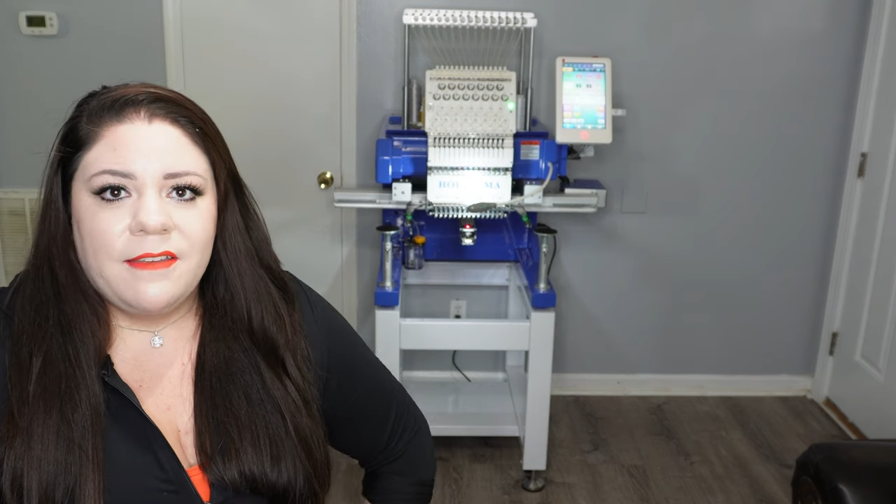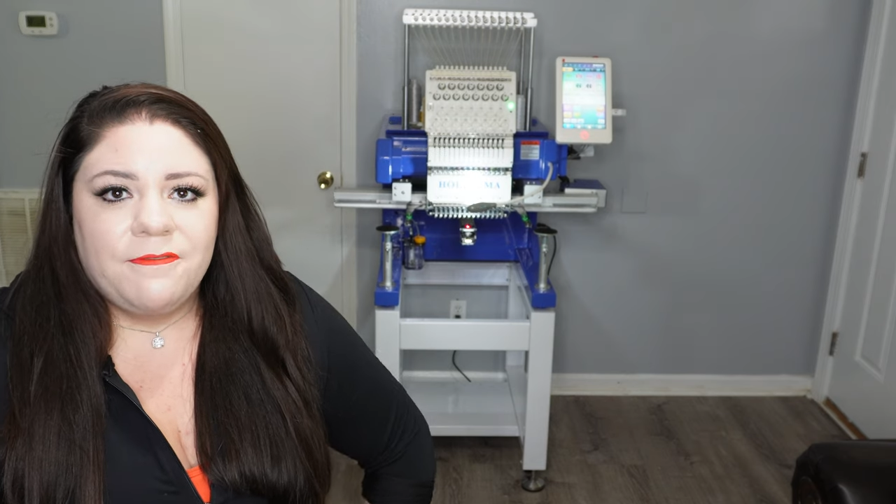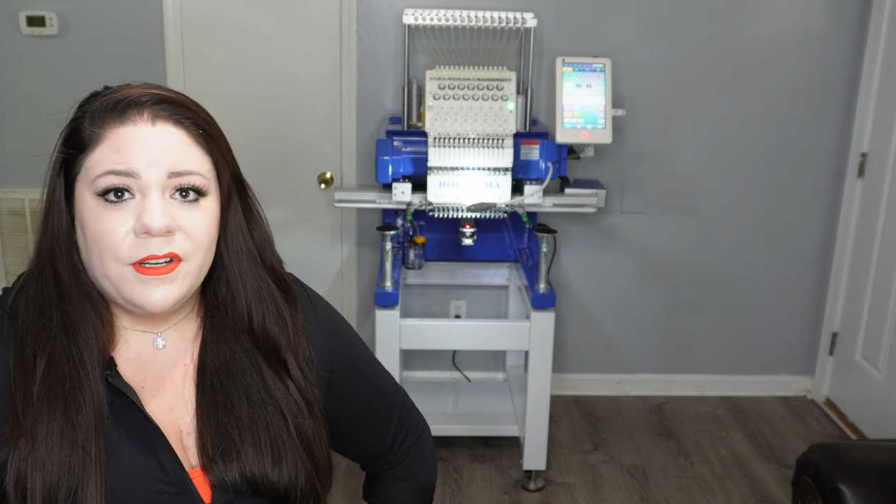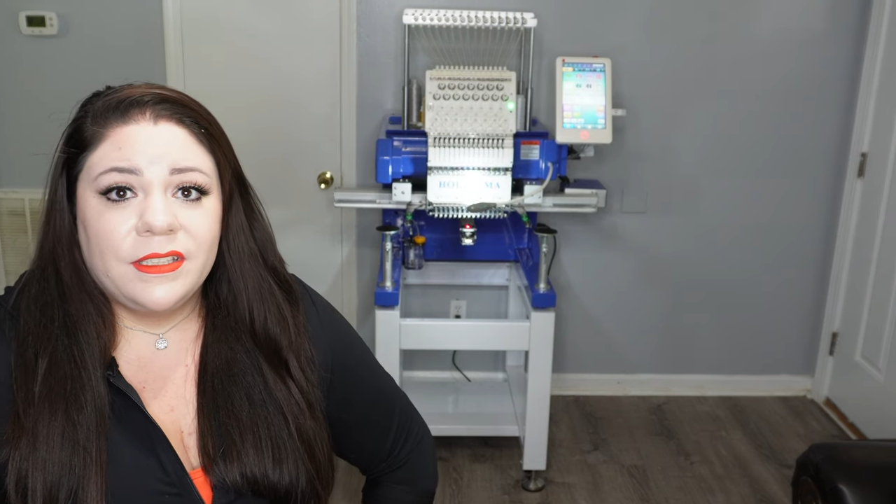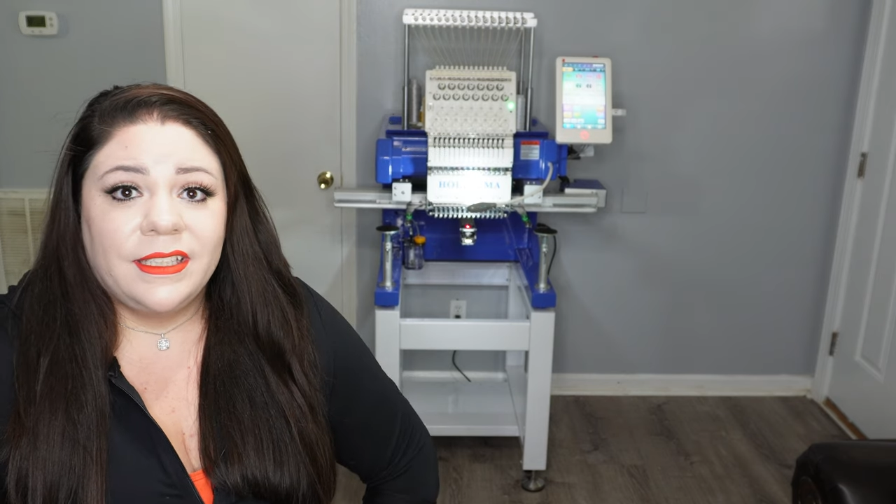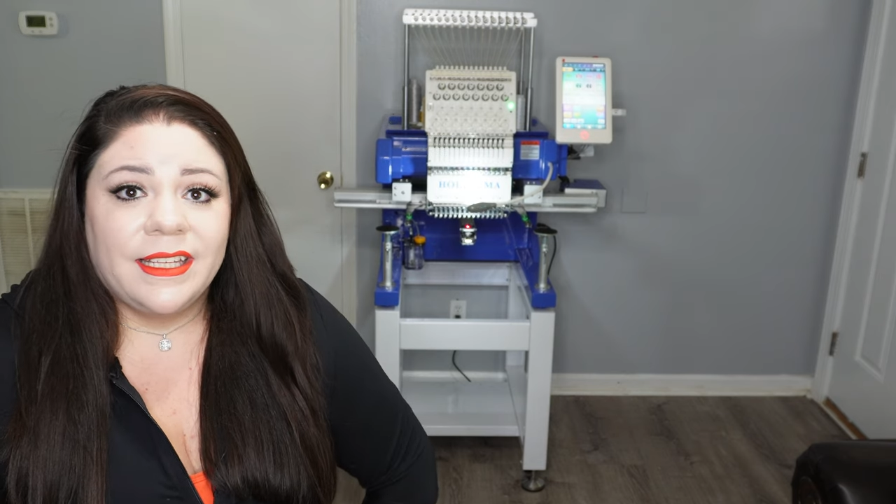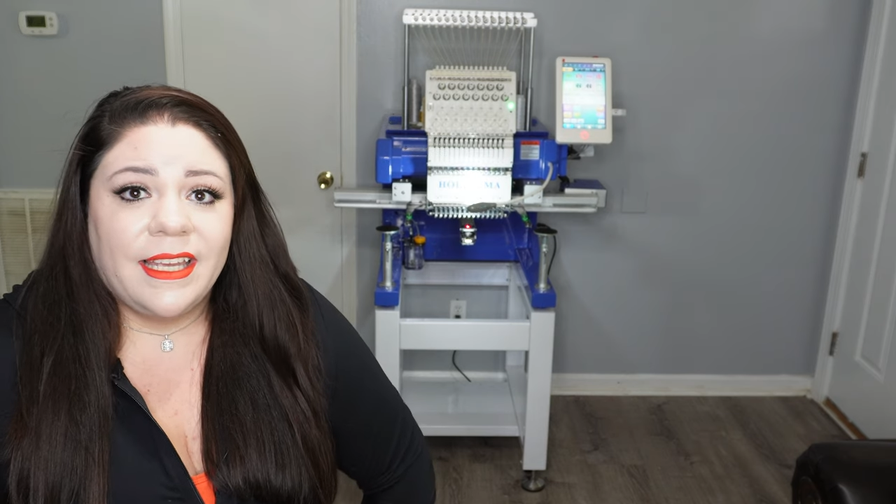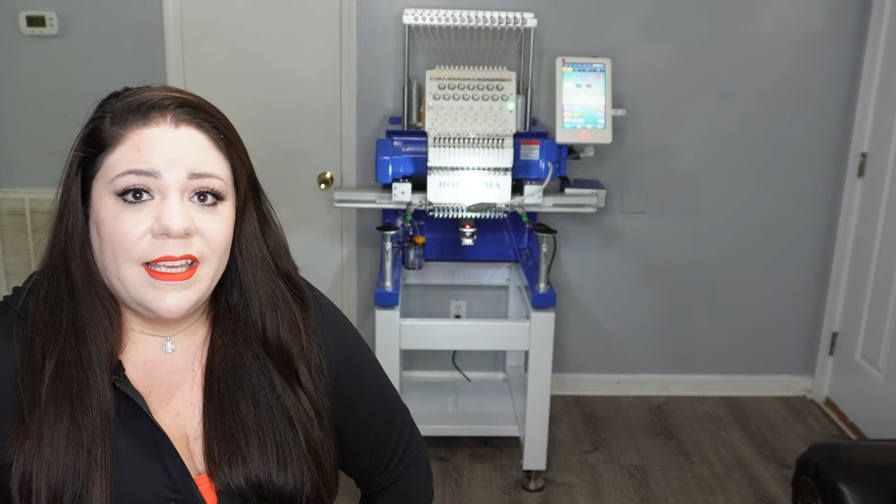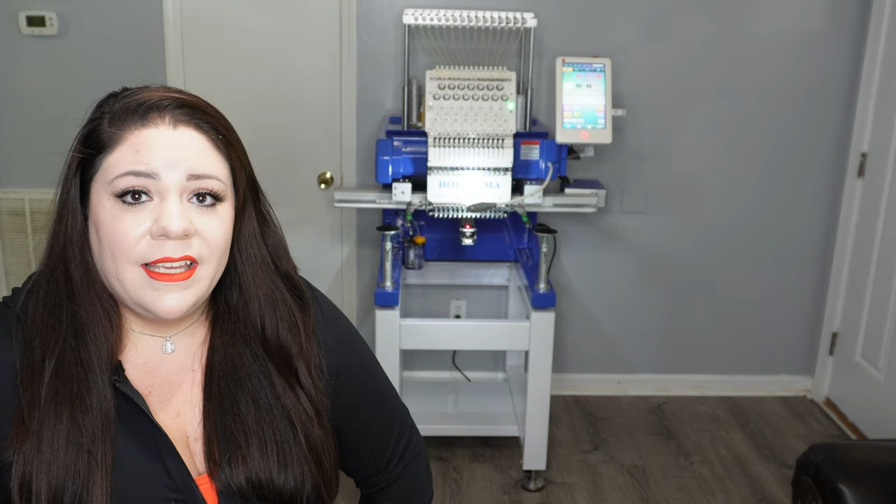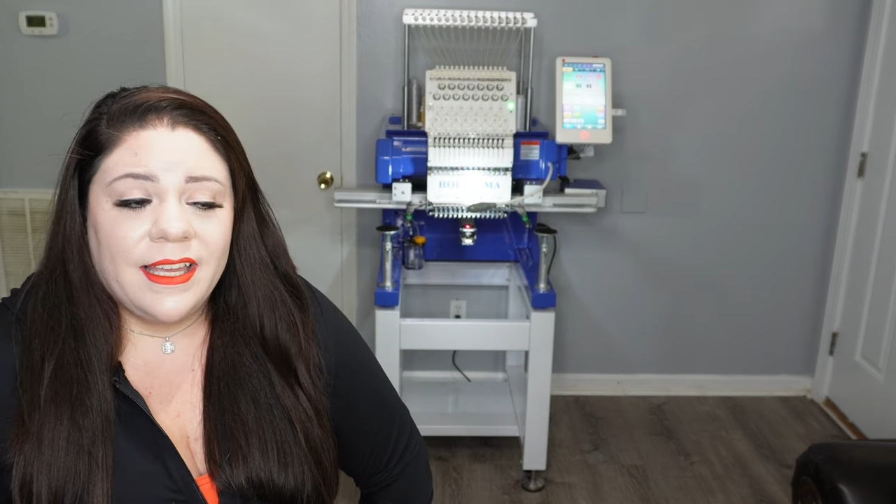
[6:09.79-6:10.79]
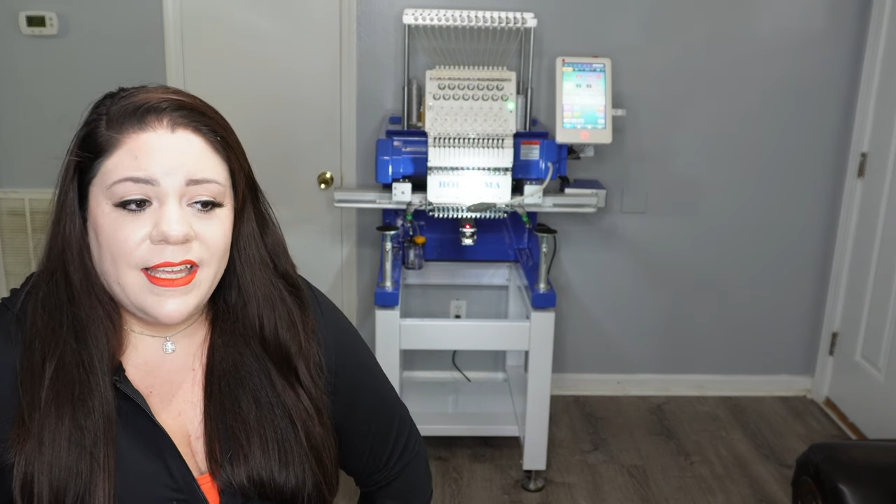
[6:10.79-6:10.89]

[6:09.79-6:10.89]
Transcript: if you're looking